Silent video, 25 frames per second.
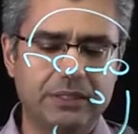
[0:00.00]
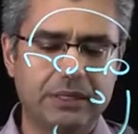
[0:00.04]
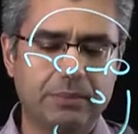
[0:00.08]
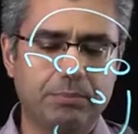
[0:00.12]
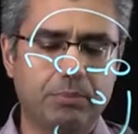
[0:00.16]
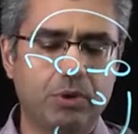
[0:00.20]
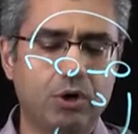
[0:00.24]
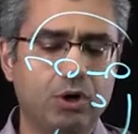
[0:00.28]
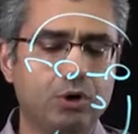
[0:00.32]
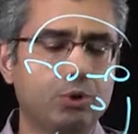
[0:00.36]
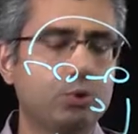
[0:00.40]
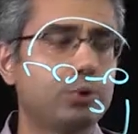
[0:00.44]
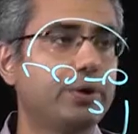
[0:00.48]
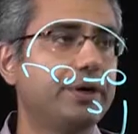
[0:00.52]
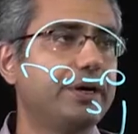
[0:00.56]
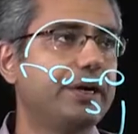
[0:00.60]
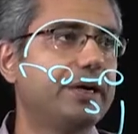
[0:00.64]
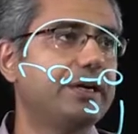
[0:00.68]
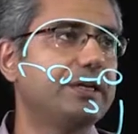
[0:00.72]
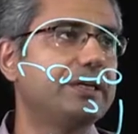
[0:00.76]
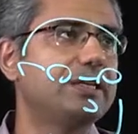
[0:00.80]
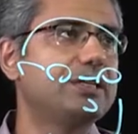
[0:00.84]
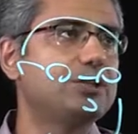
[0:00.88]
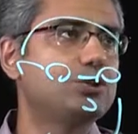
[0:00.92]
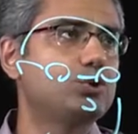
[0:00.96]

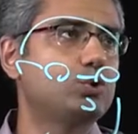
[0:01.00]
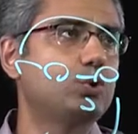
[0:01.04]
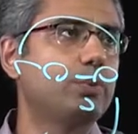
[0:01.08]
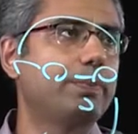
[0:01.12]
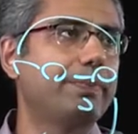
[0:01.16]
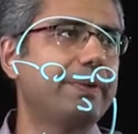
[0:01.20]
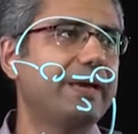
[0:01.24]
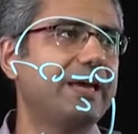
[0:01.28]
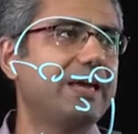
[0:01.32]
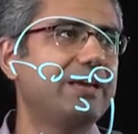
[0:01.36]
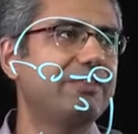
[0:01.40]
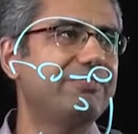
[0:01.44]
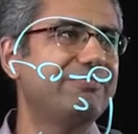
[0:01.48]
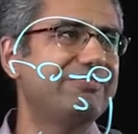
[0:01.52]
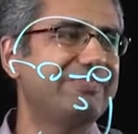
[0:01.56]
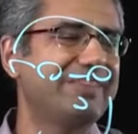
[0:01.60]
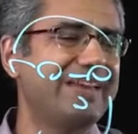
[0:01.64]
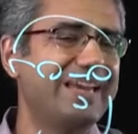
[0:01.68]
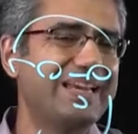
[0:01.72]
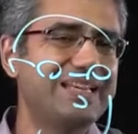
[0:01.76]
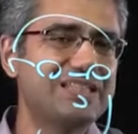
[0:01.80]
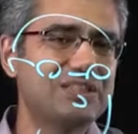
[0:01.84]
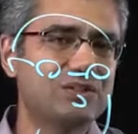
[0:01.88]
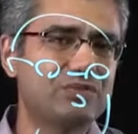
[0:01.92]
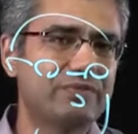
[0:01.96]
borrower needs to pay
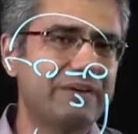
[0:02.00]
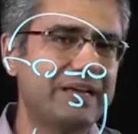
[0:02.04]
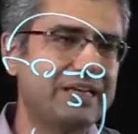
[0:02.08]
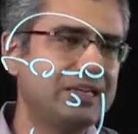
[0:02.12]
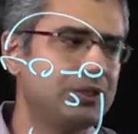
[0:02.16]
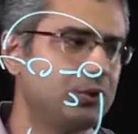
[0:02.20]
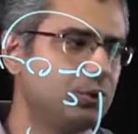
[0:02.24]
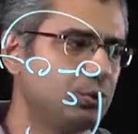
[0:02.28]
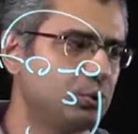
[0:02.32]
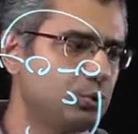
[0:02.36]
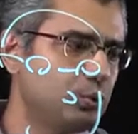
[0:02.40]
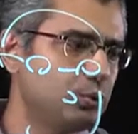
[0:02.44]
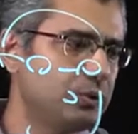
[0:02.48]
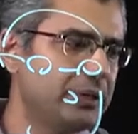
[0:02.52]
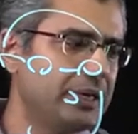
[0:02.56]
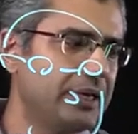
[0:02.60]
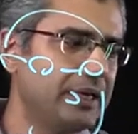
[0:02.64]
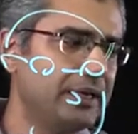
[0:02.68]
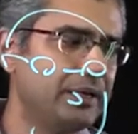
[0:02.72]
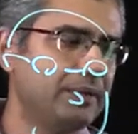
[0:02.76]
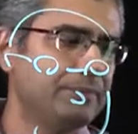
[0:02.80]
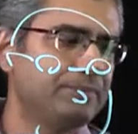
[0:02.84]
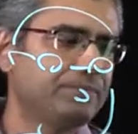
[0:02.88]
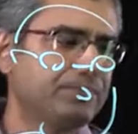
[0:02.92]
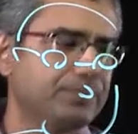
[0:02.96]
face value to the